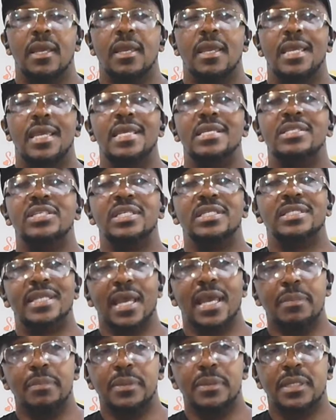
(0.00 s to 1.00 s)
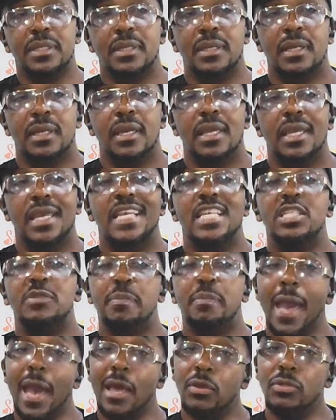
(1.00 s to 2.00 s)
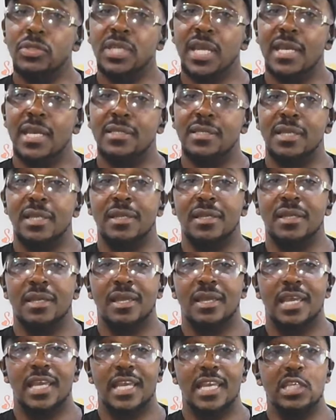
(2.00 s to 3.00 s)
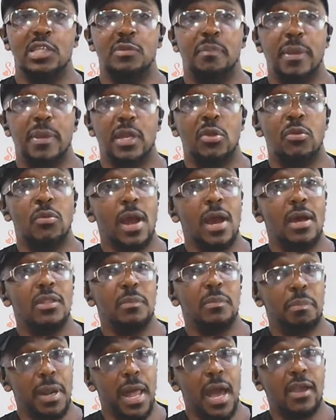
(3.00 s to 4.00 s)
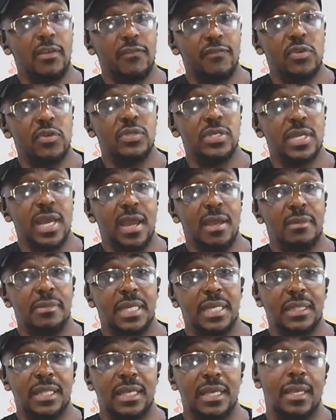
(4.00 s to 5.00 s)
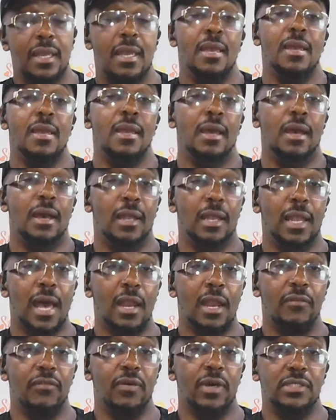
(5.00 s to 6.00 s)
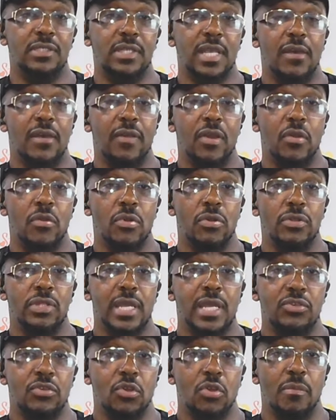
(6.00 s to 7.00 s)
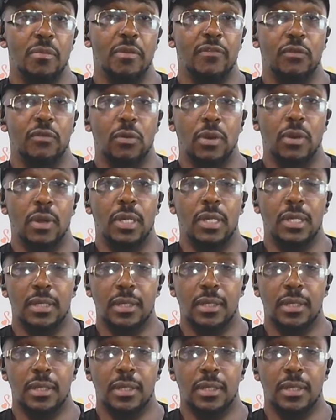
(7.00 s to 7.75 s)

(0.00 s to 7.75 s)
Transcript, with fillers: He's adept. He's battle-tested. He's been around the block a few times. I think a lot of us have heard that term before.